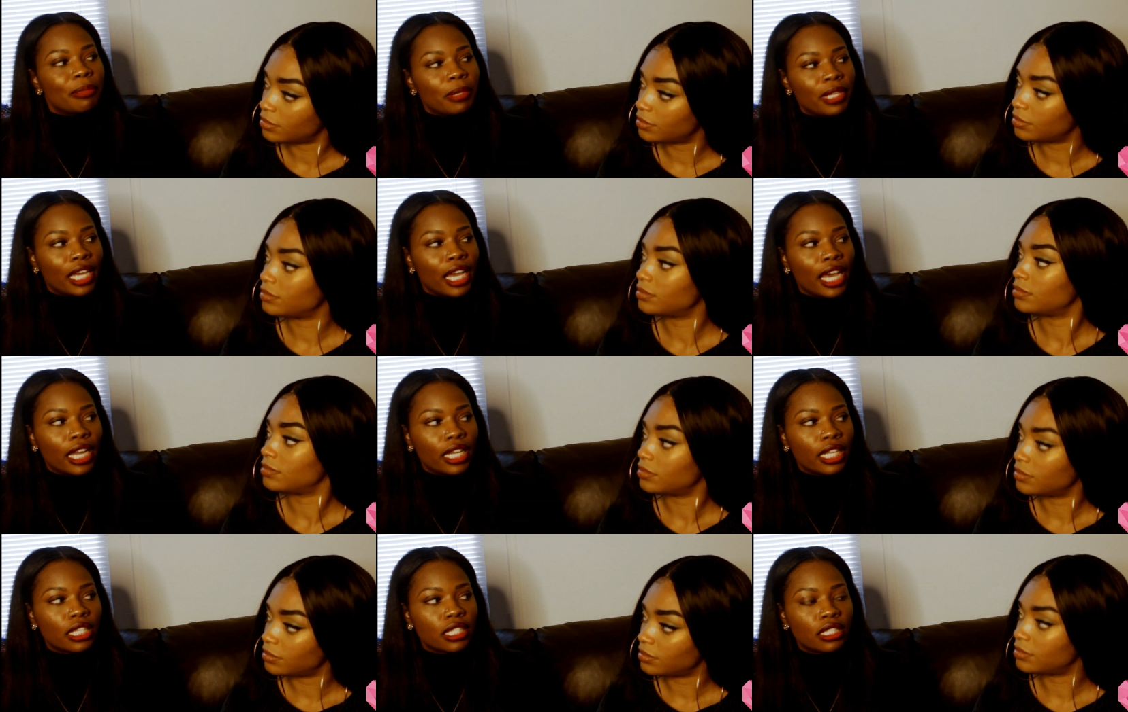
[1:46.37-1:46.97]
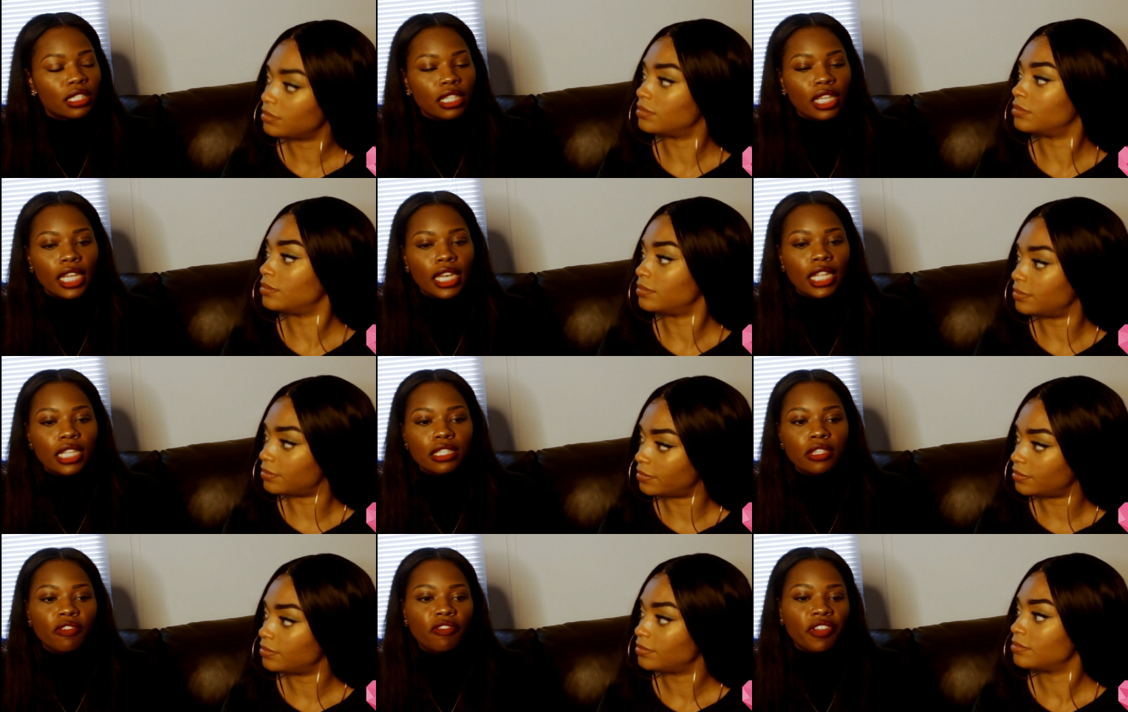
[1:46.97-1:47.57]
Speaker 1: to be honest, mm -hmm. and
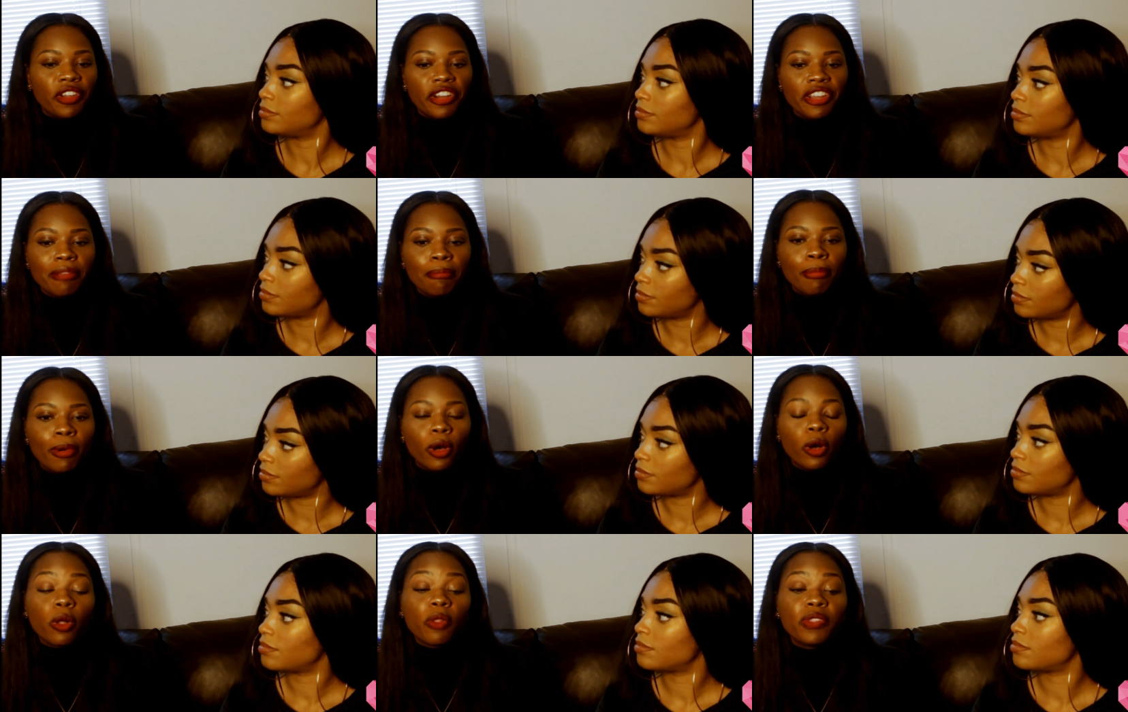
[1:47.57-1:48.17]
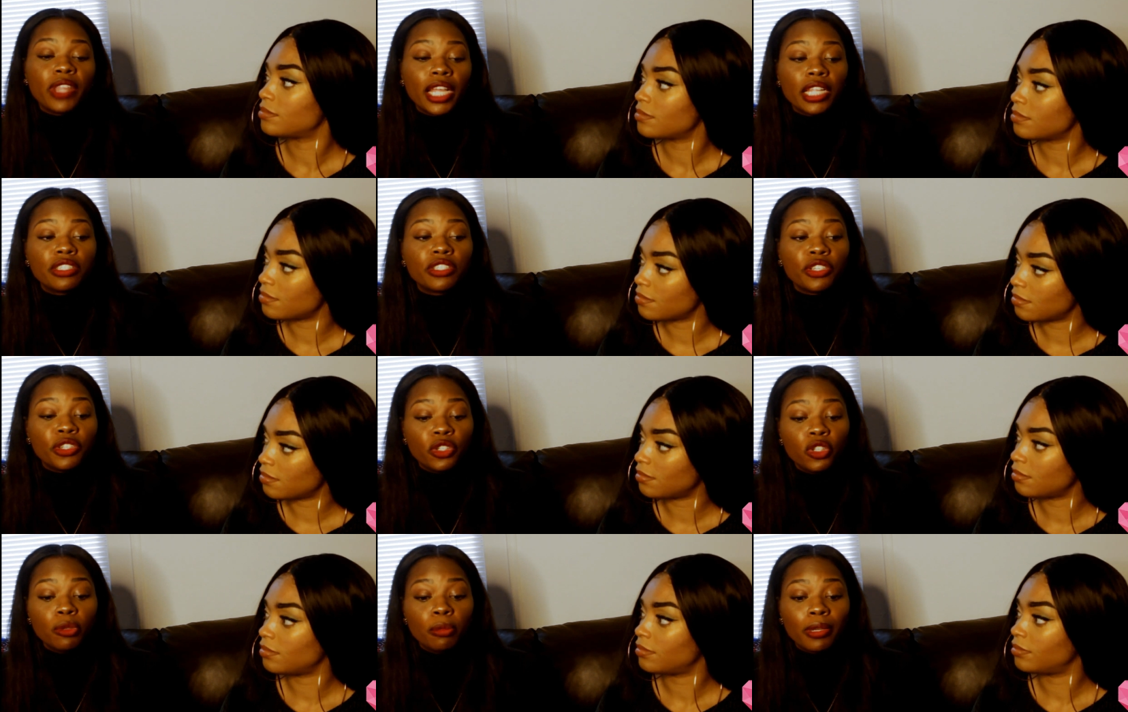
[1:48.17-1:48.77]
mm-hmm. it's a very bold thing
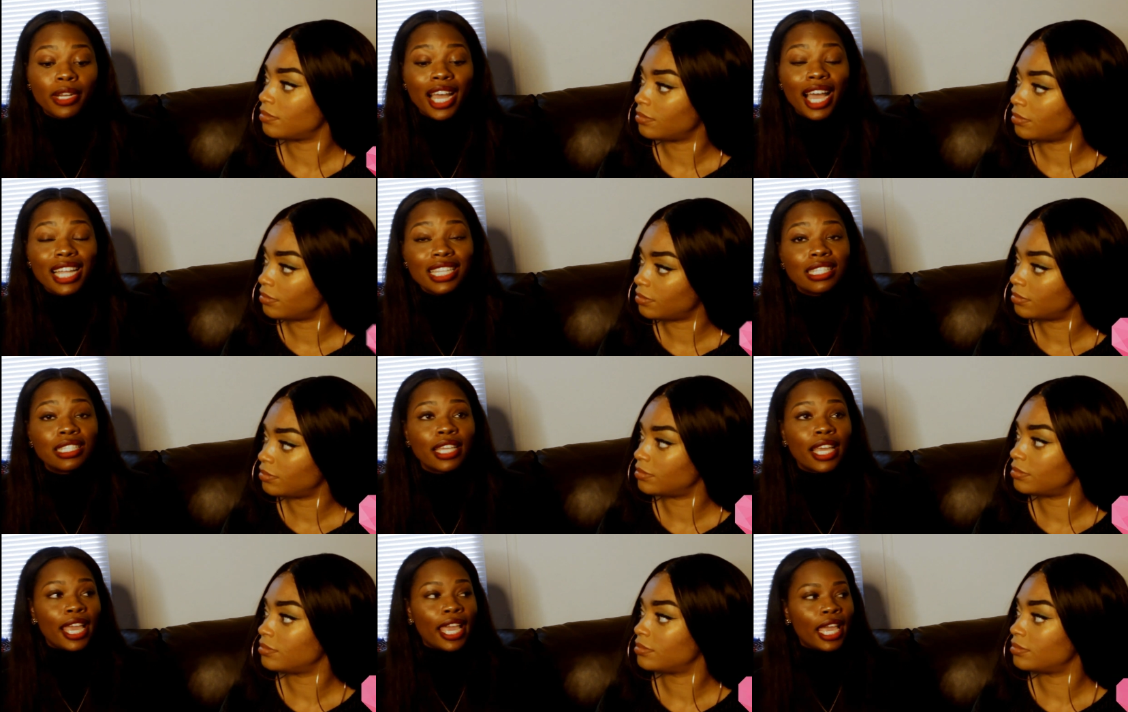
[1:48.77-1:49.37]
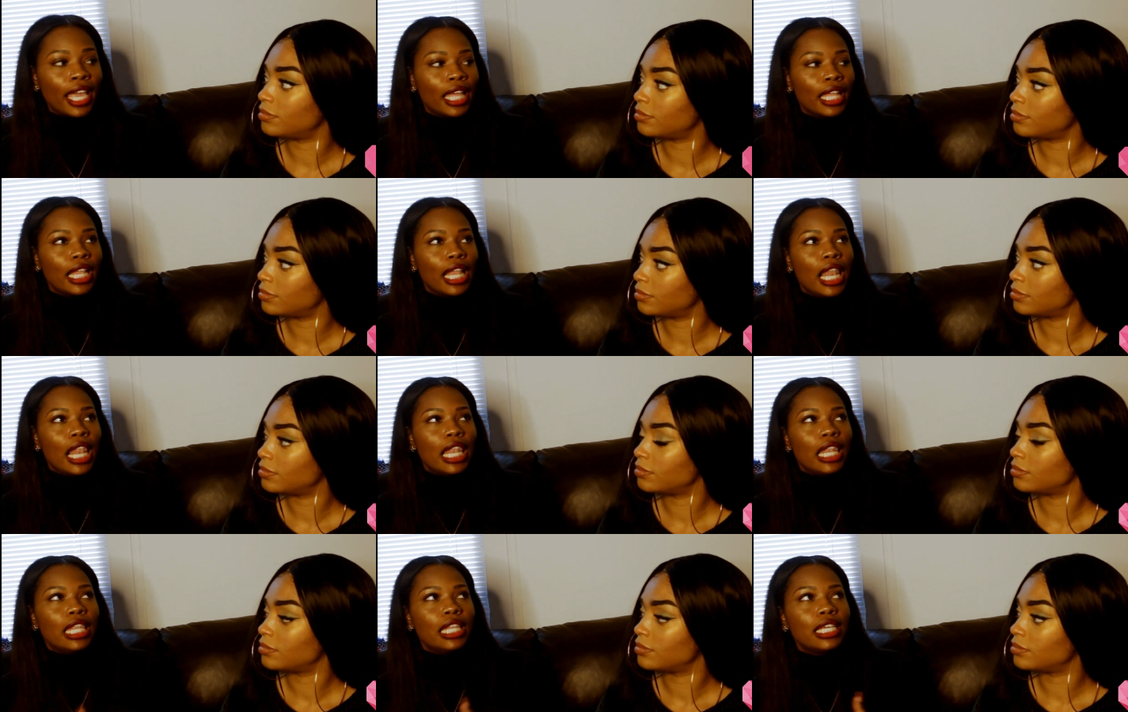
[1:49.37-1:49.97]
to do, but I'd say
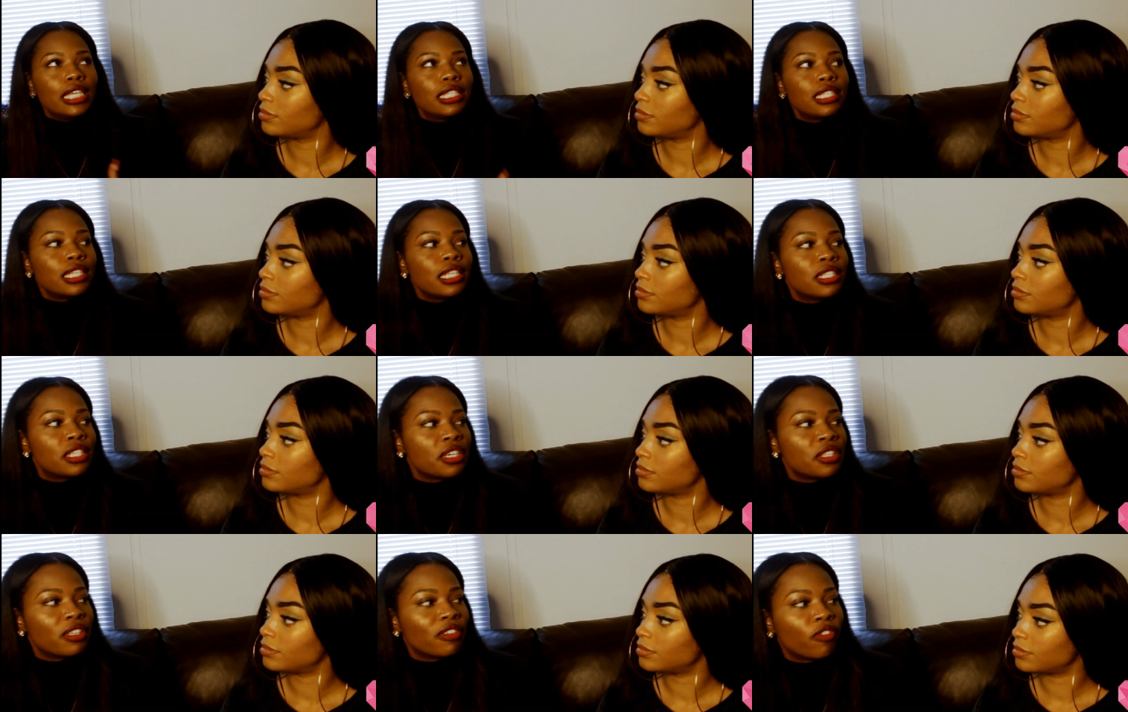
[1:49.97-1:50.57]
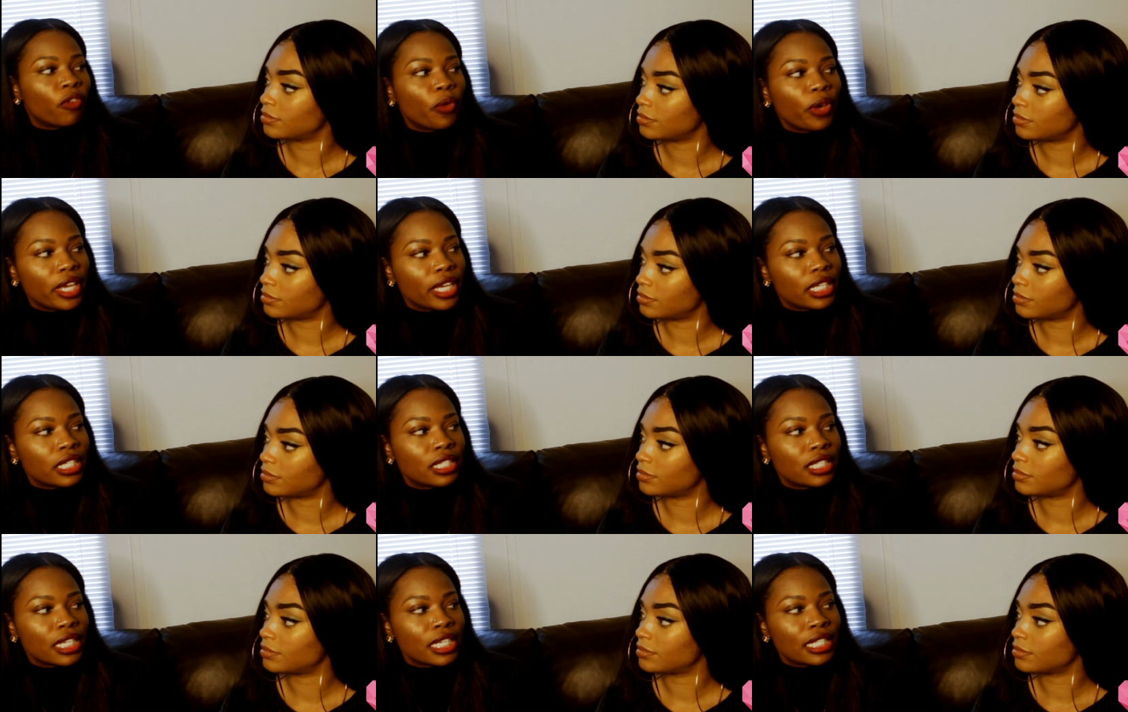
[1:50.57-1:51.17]
listen to the
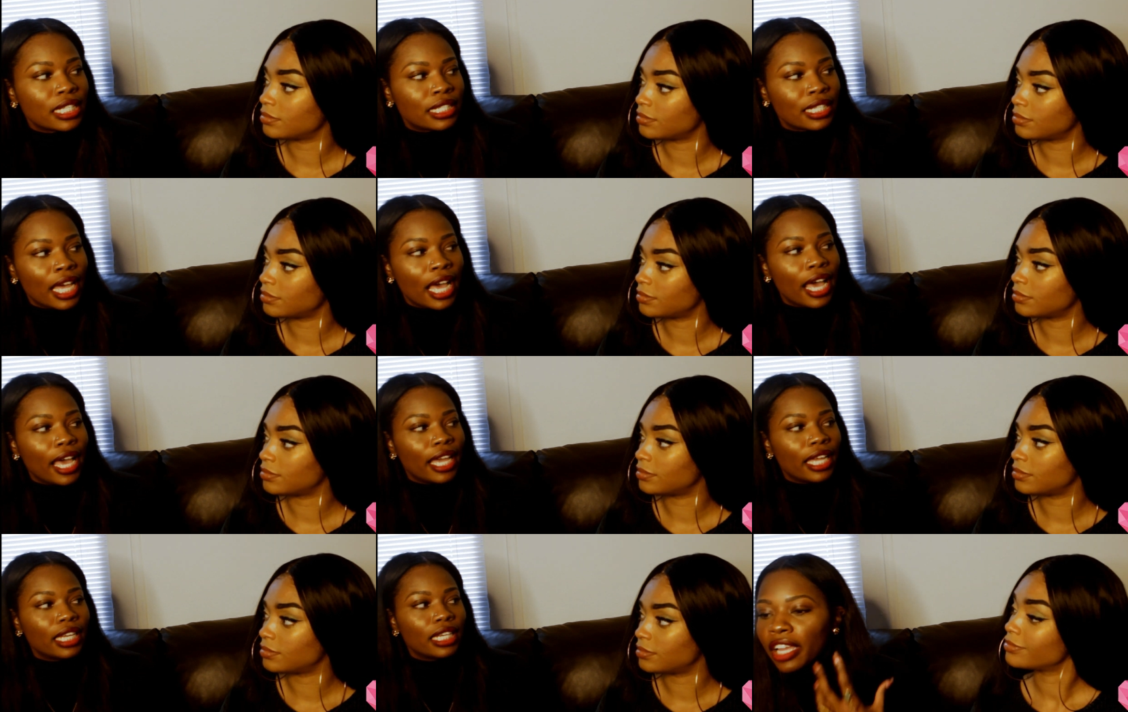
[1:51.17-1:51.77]
voice inside.